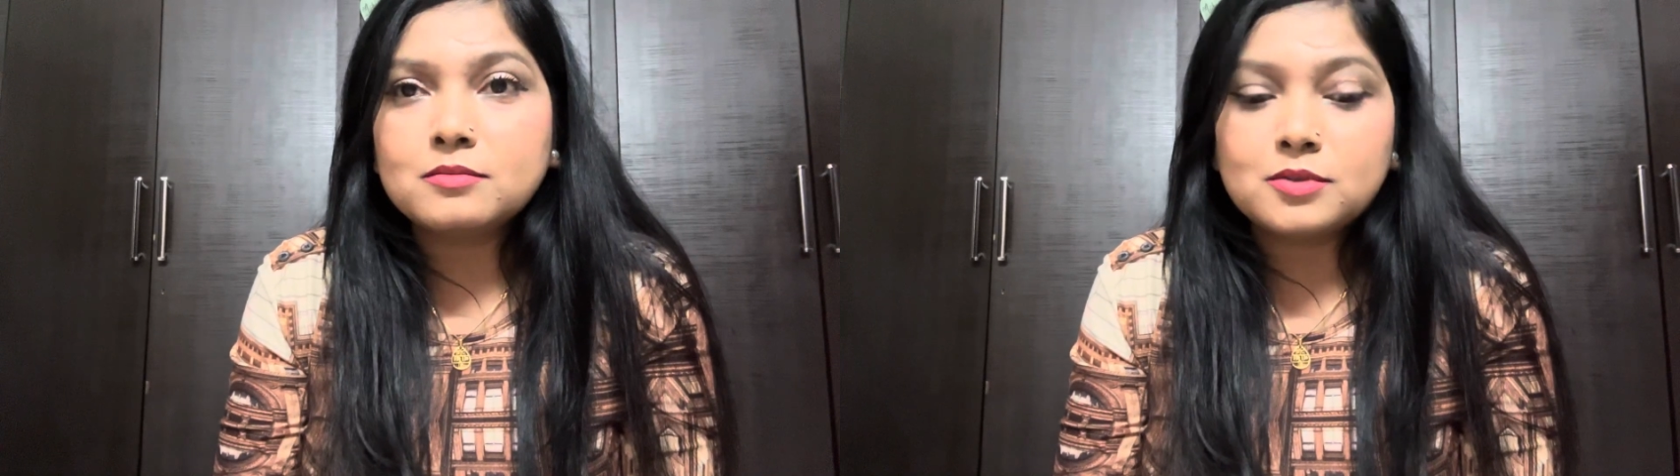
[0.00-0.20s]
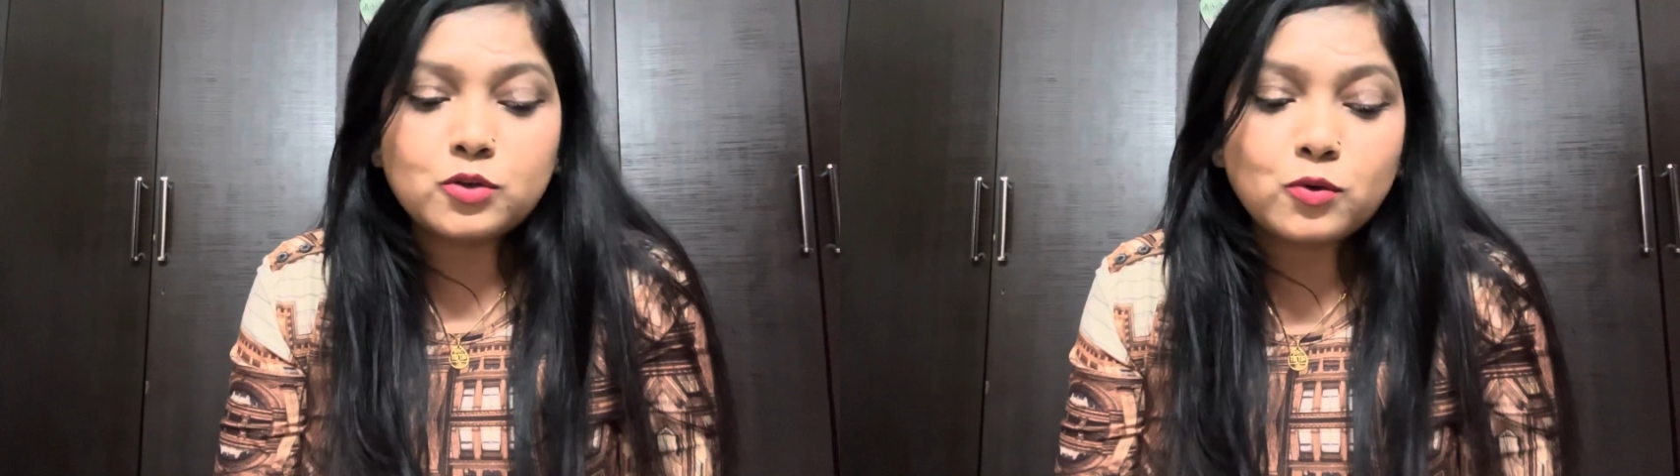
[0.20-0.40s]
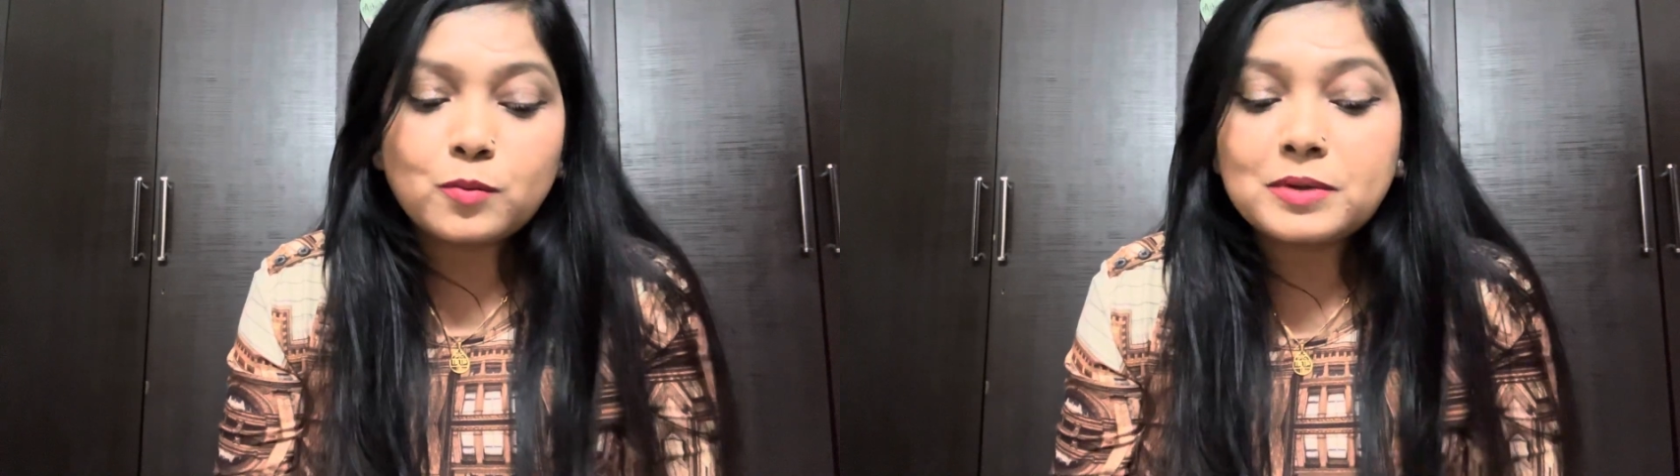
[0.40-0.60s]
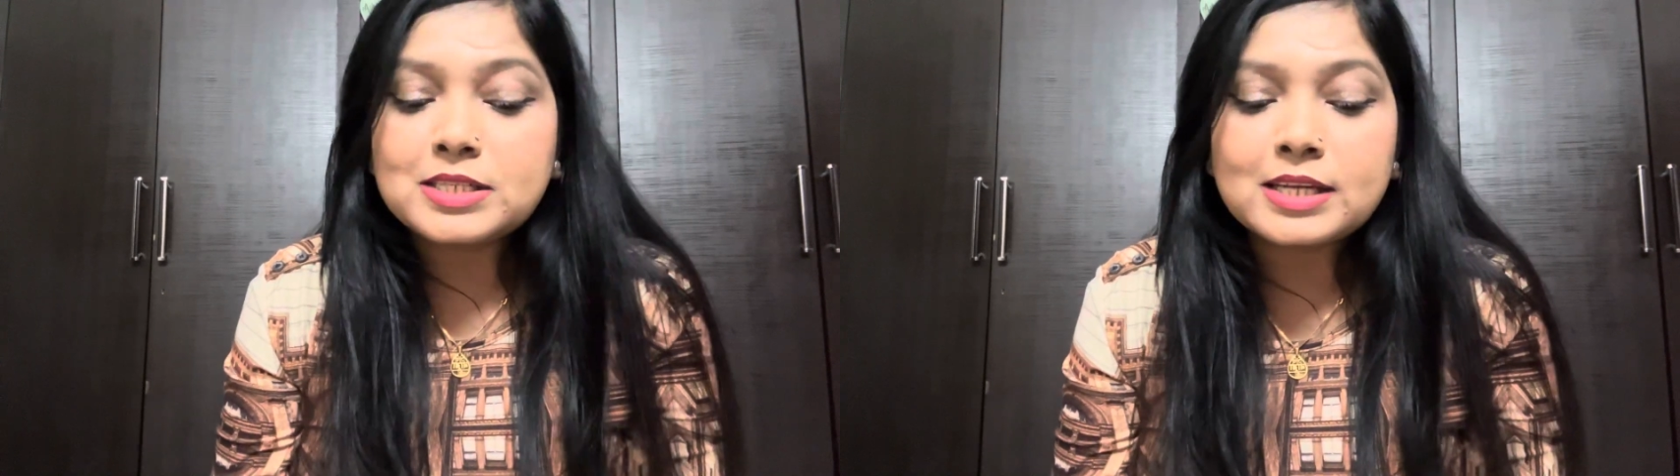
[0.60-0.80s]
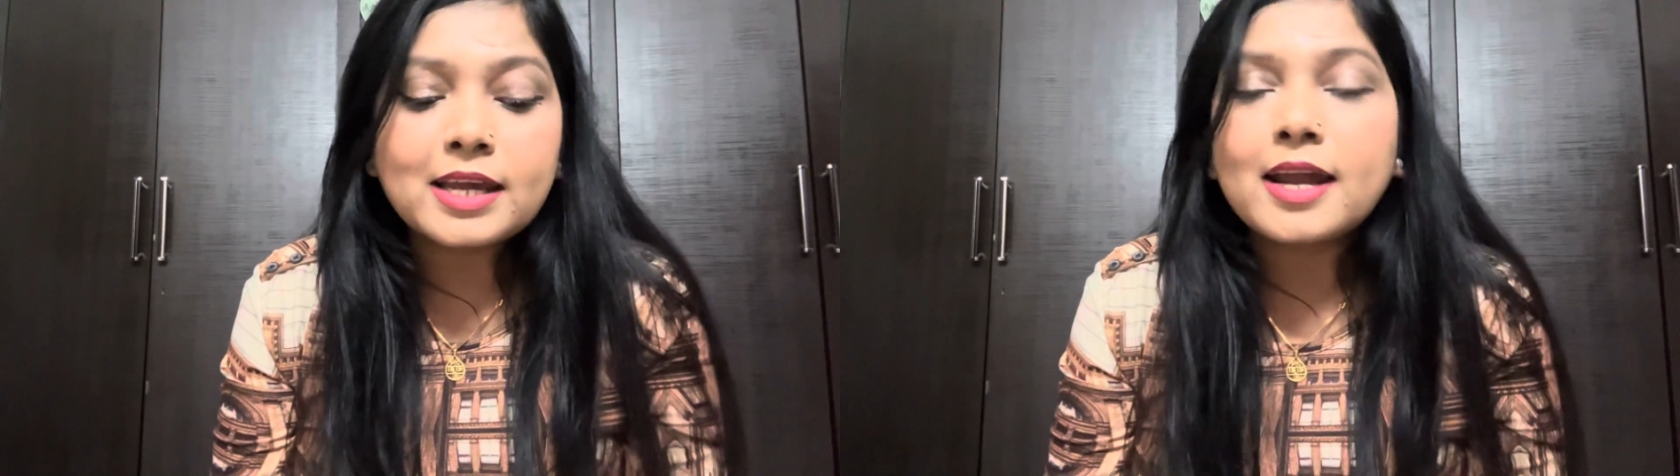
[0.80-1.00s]
you know
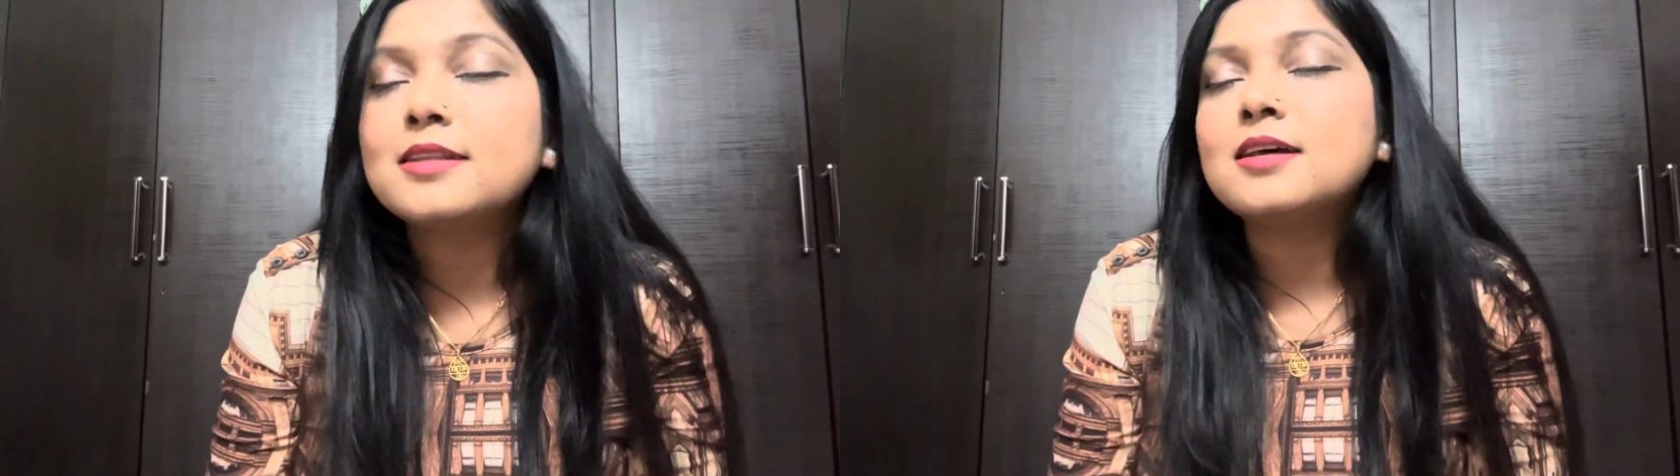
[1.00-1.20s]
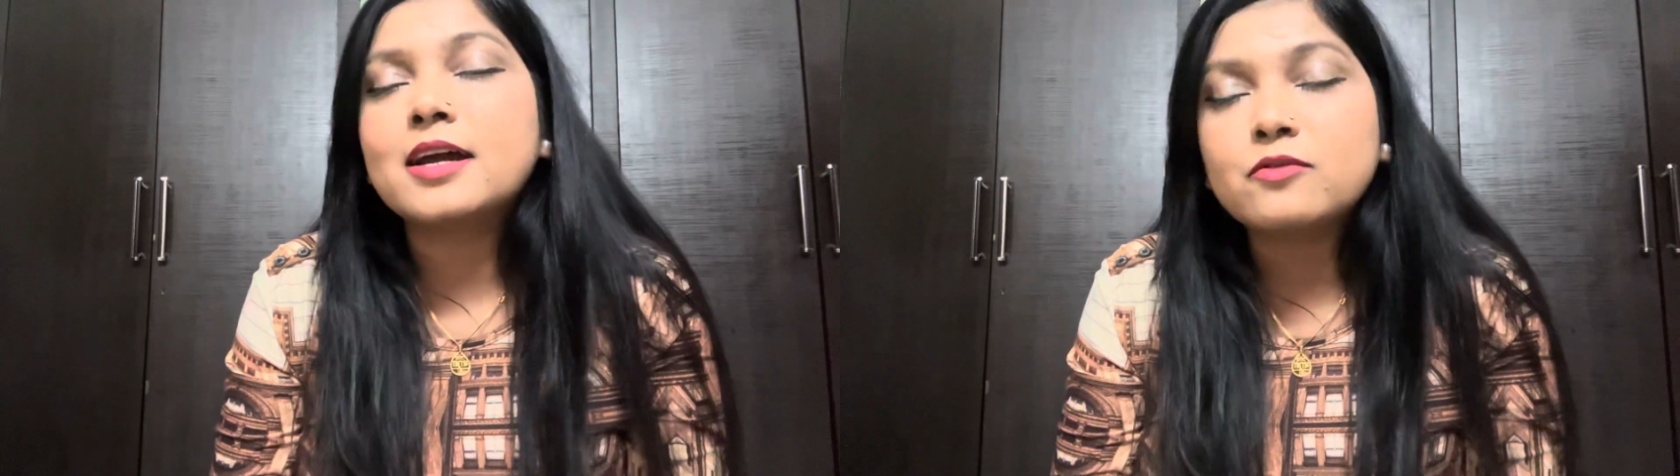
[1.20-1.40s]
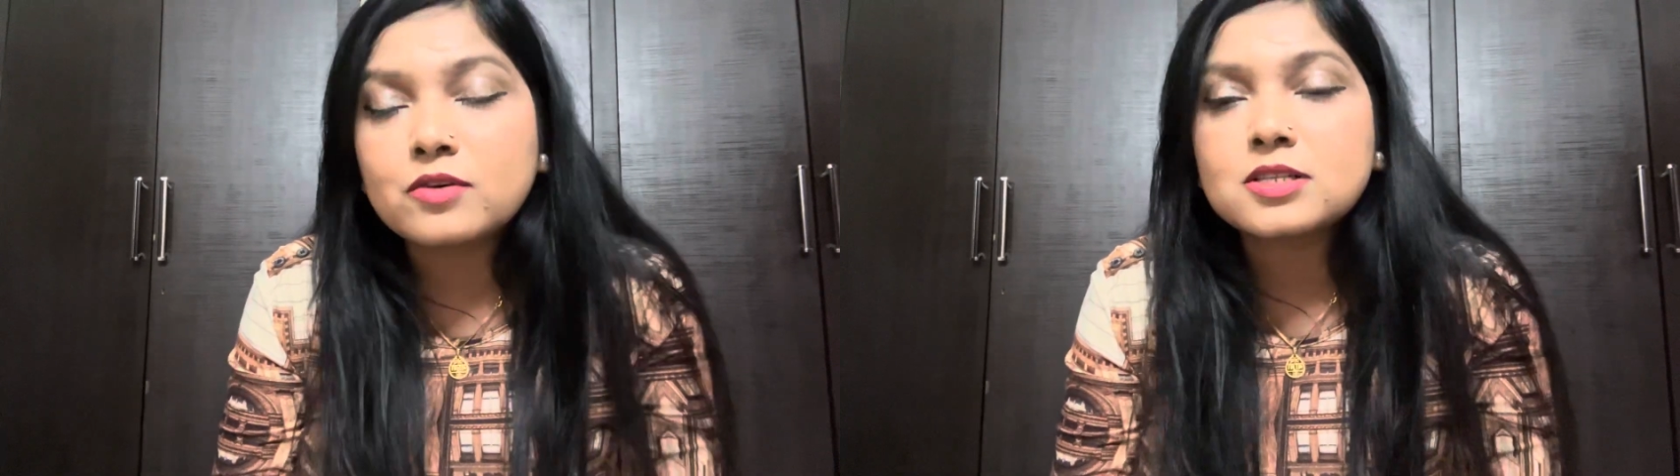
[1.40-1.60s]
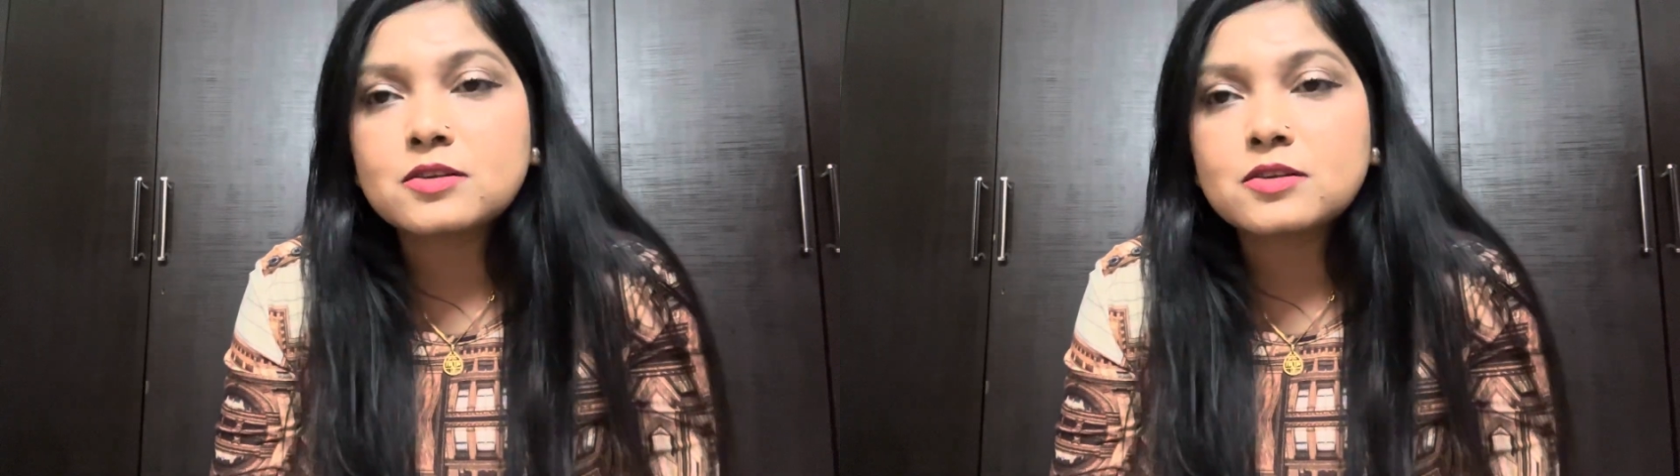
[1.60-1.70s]
mitigate the adverse